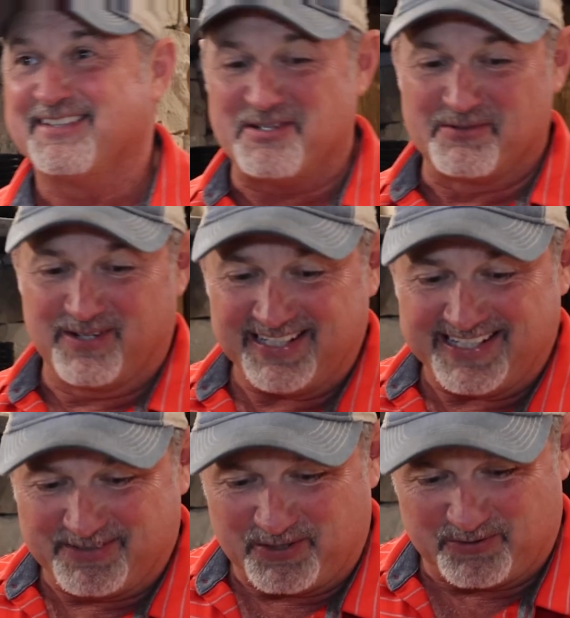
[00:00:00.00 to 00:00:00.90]

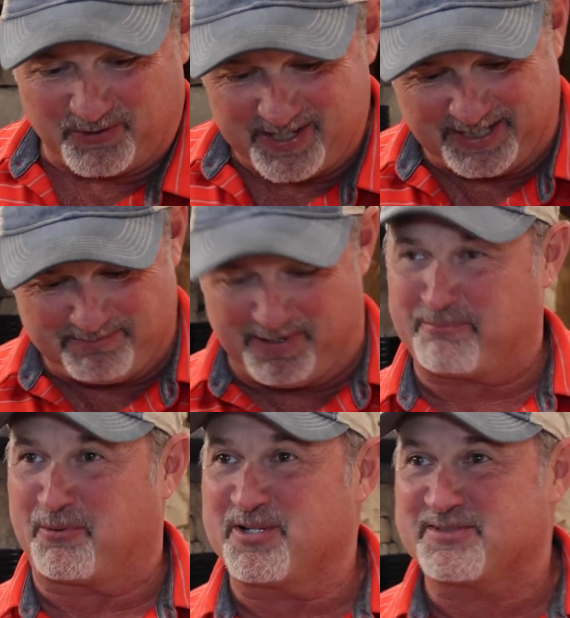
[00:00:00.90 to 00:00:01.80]
You're drinking my
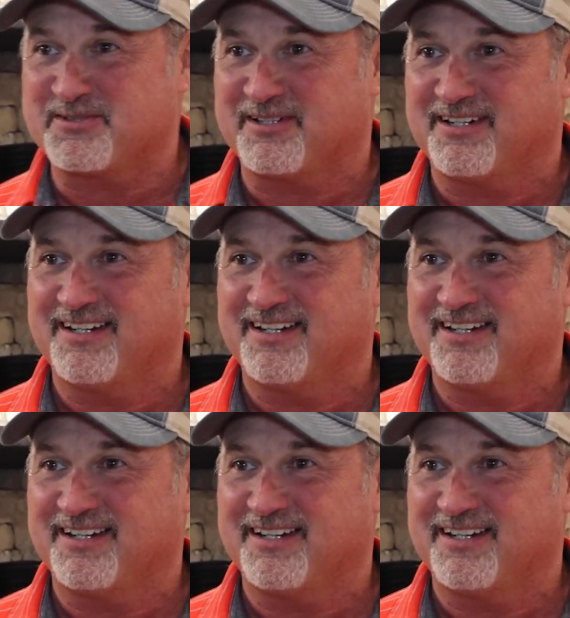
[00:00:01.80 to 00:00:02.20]
prisoner?